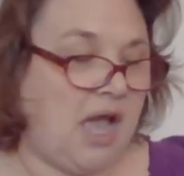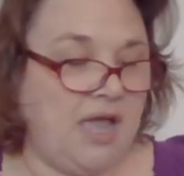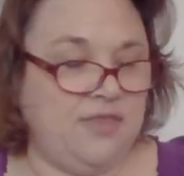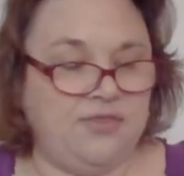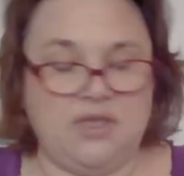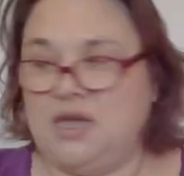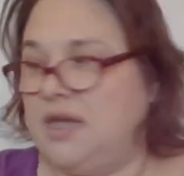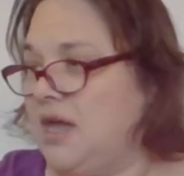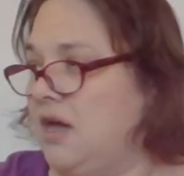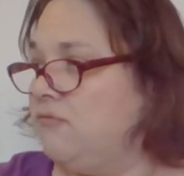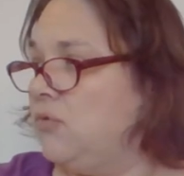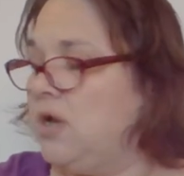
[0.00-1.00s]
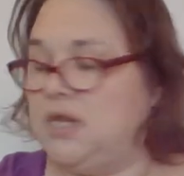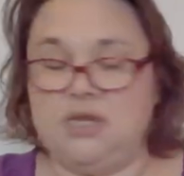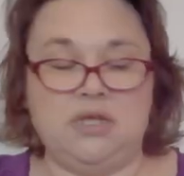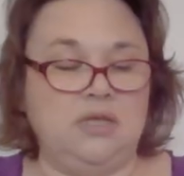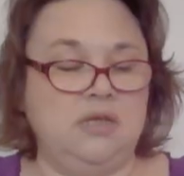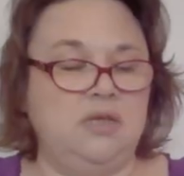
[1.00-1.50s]
I think I have
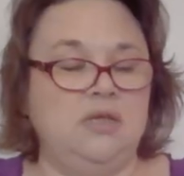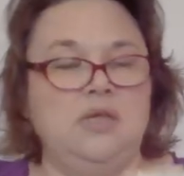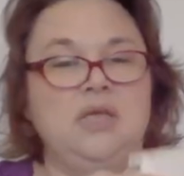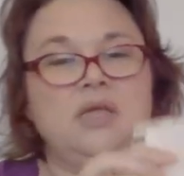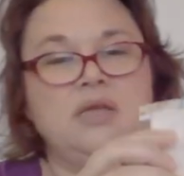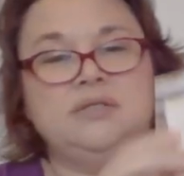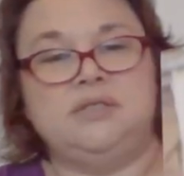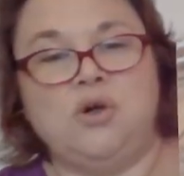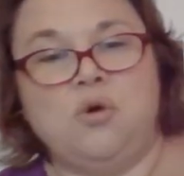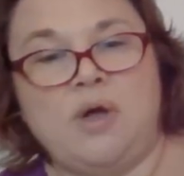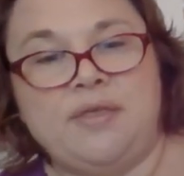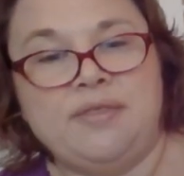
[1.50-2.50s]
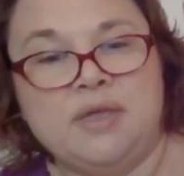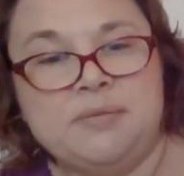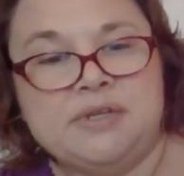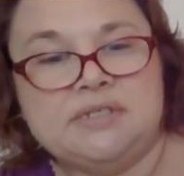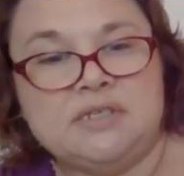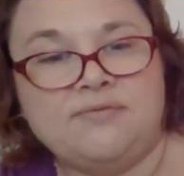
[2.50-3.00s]
one. So I think I'm
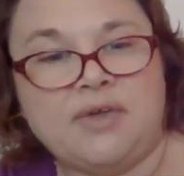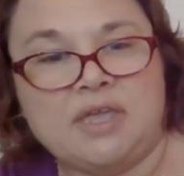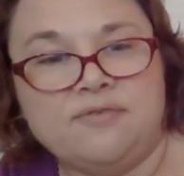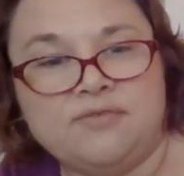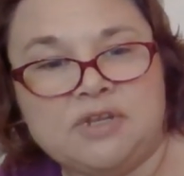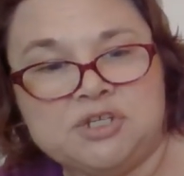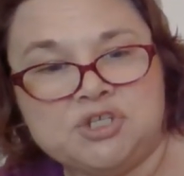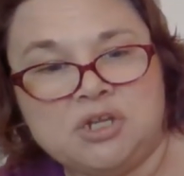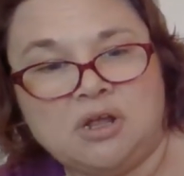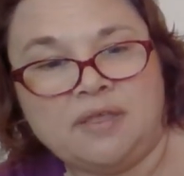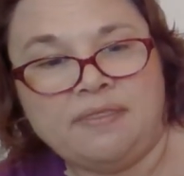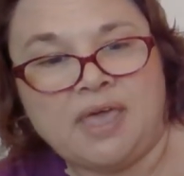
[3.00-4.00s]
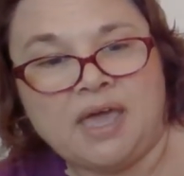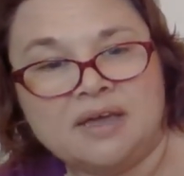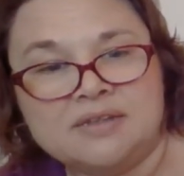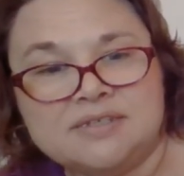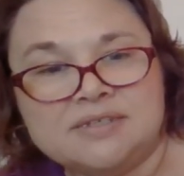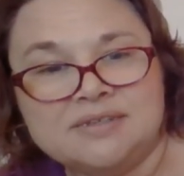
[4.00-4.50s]
going to see if I can finish it on
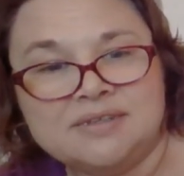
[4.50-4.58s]
that.